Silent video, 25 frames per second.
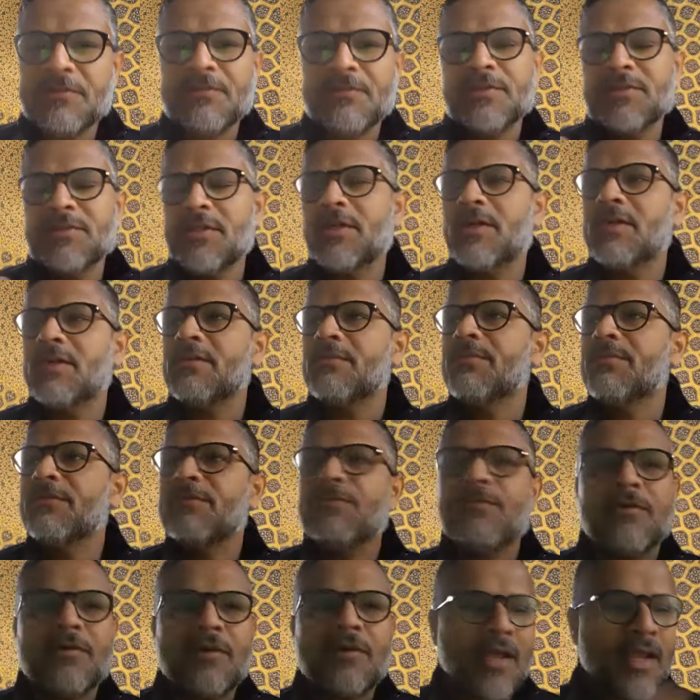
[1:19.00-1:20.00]
Mukhtar,
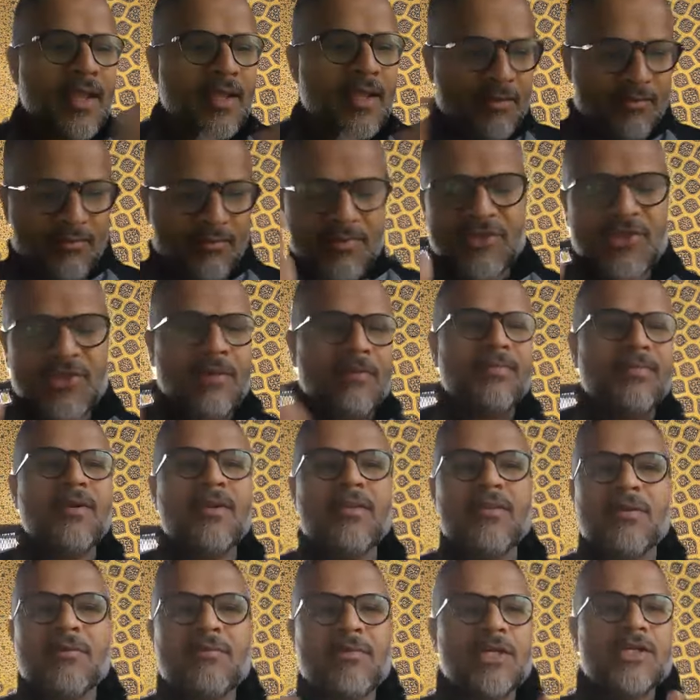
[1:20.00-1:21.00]
before I jump
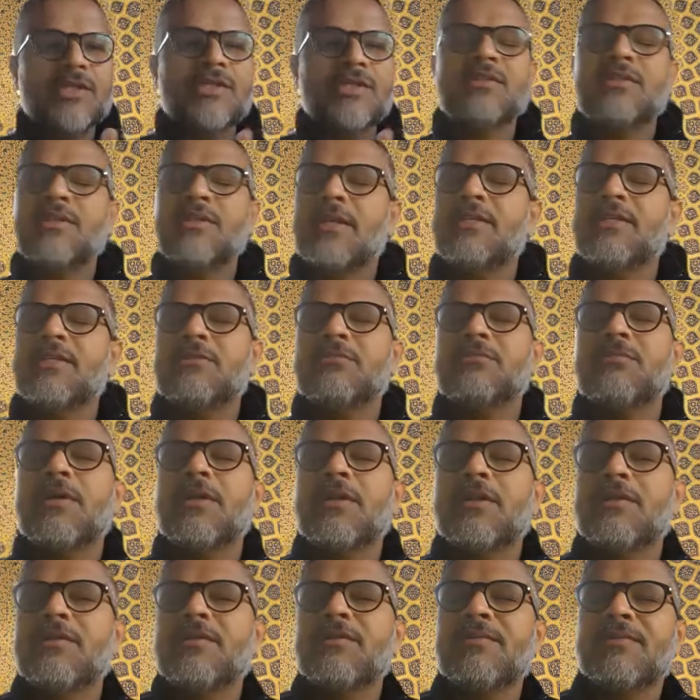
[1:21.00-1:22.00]
into the questions, I just
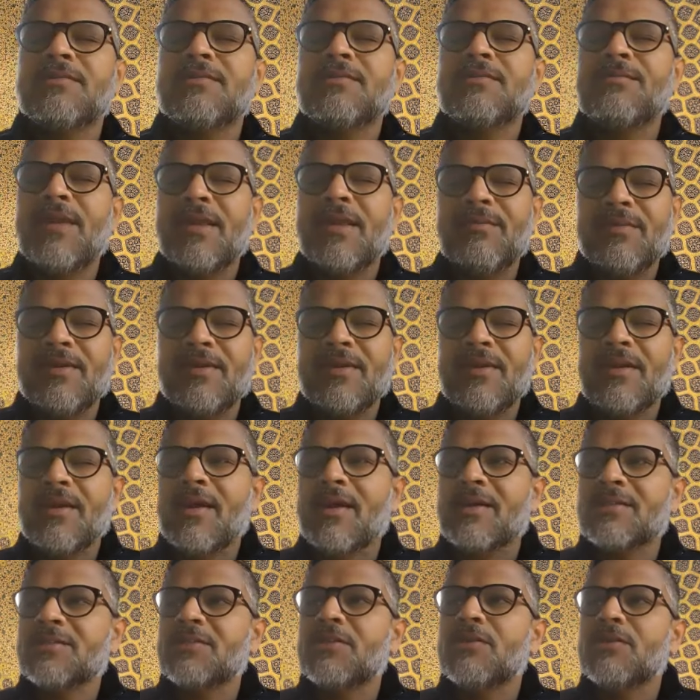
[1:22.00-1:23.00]
wanted to maybe
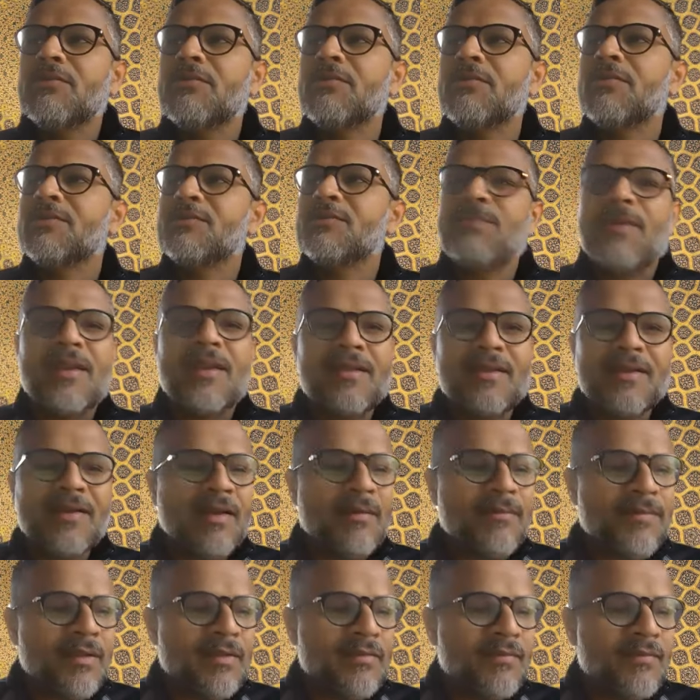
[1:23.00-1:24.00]
ask you to spend a
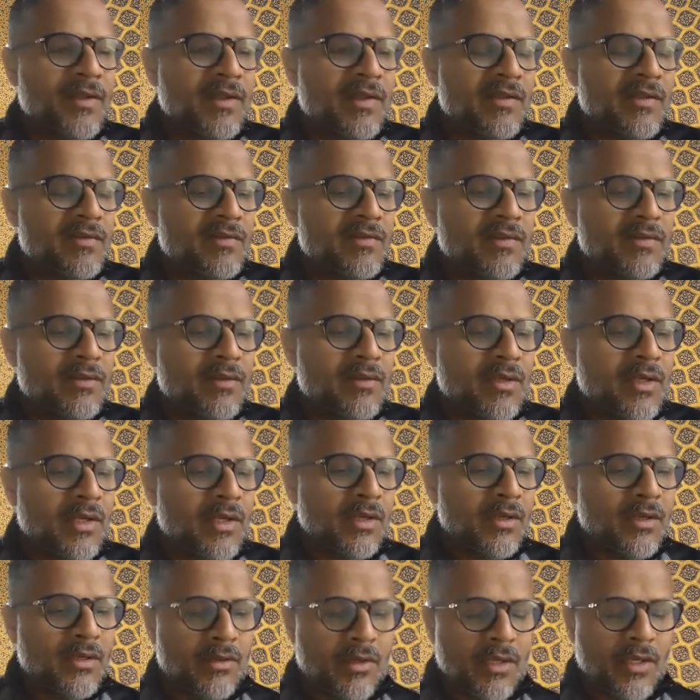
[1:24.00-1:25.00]
couple of minutes
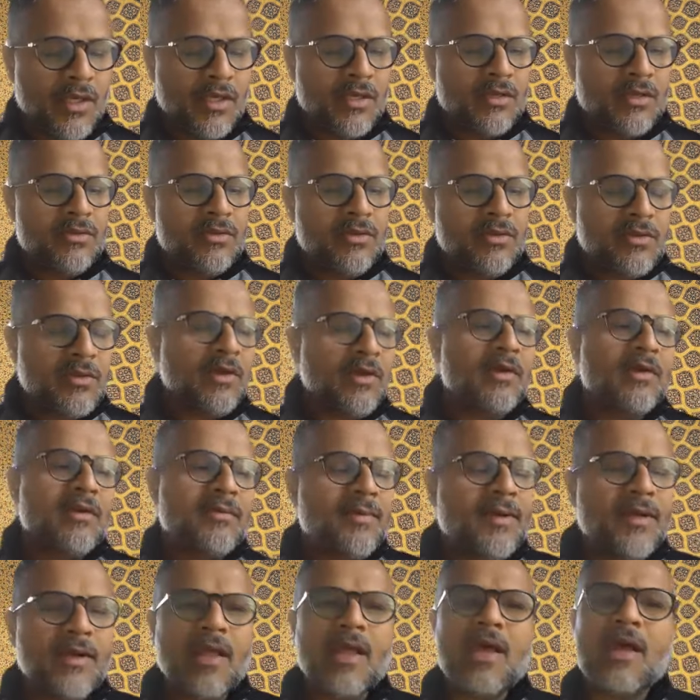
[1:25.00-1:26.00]
to talk
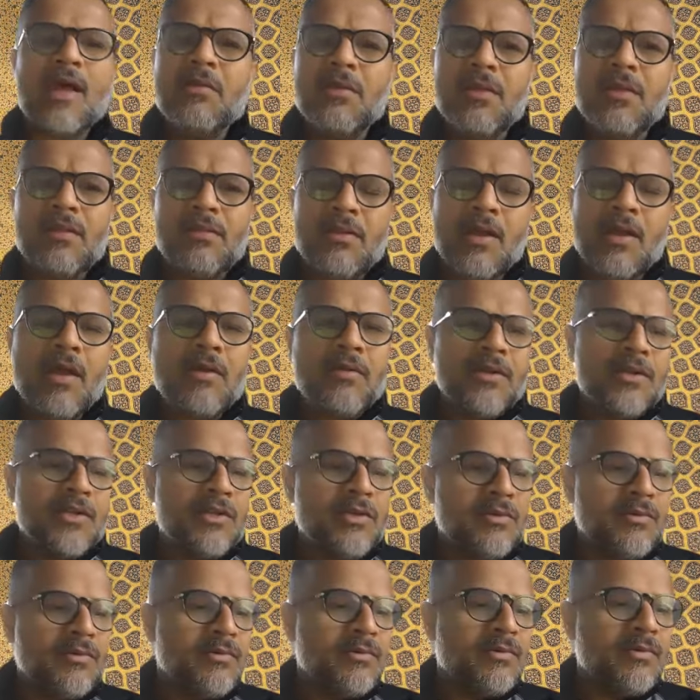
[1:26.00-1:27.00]
about how did
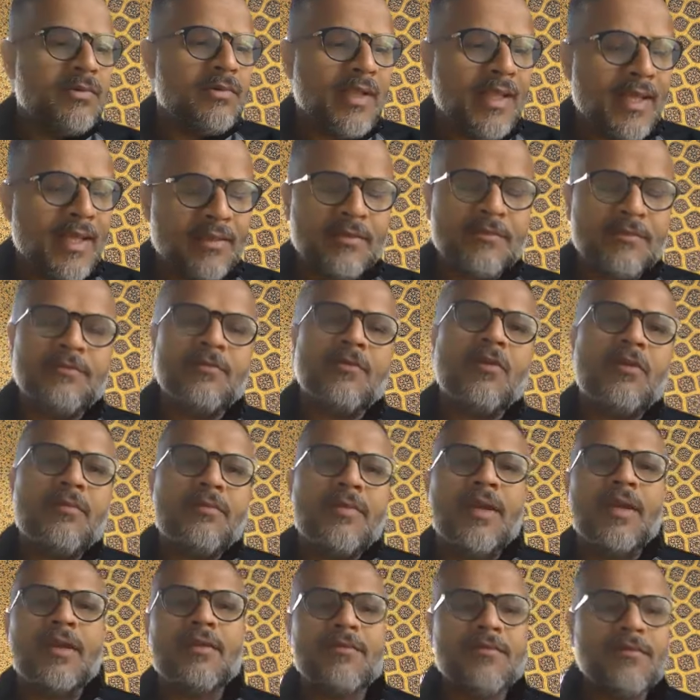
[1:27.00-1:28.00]
you like the
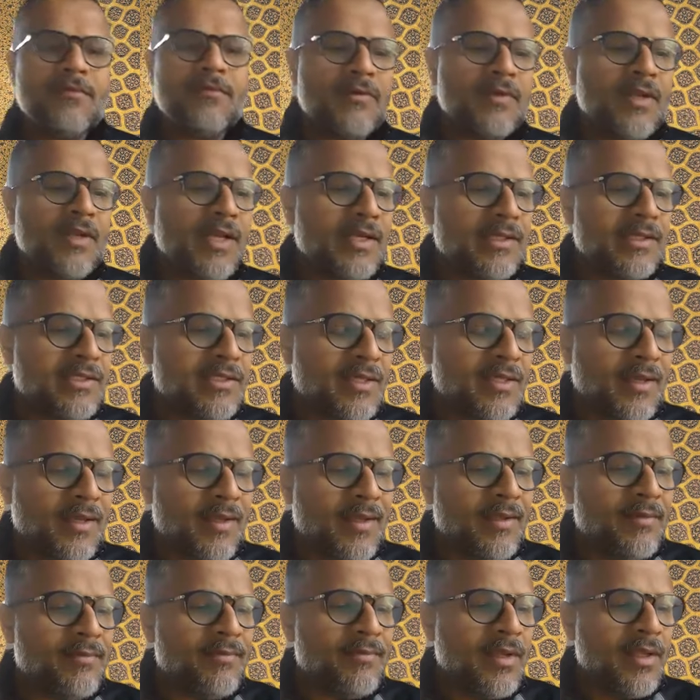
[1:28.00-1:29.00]
format for last
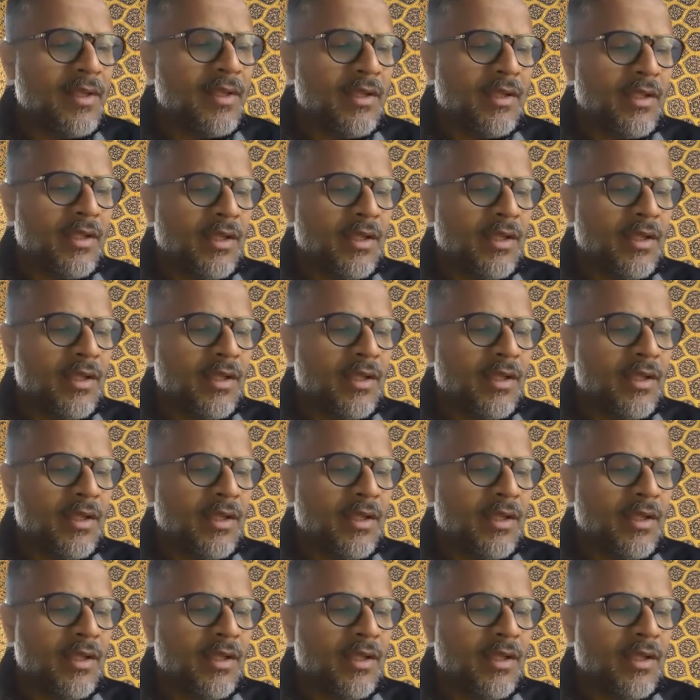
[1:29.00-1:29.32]
time?